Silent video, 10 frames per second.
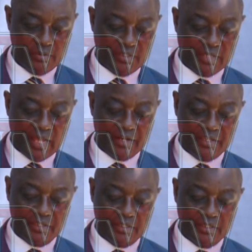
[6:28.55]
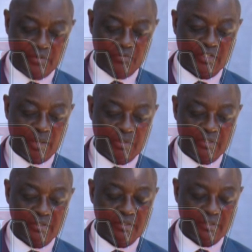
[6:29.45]
These are rich in
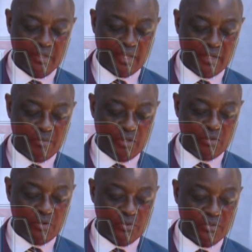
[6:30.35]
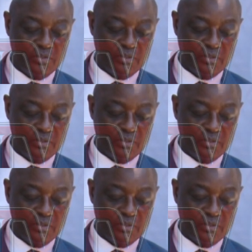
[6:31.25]
vitamins and minerals